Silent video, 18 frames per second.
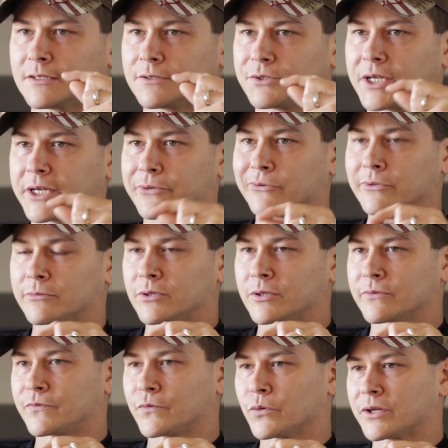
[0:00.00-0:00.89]
they
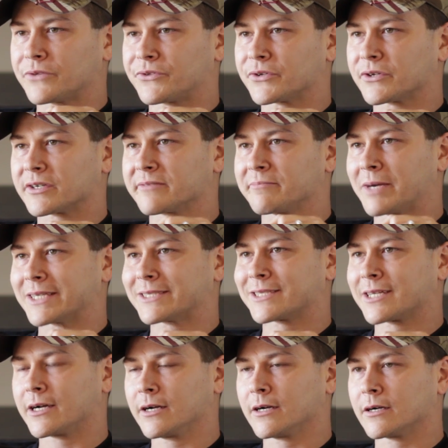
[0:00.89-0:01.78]
removed 1/3 of my
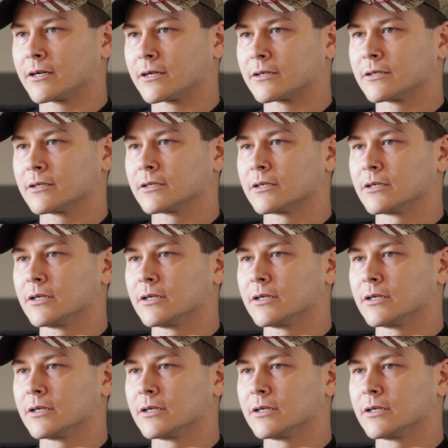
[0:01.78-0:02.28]
tongue.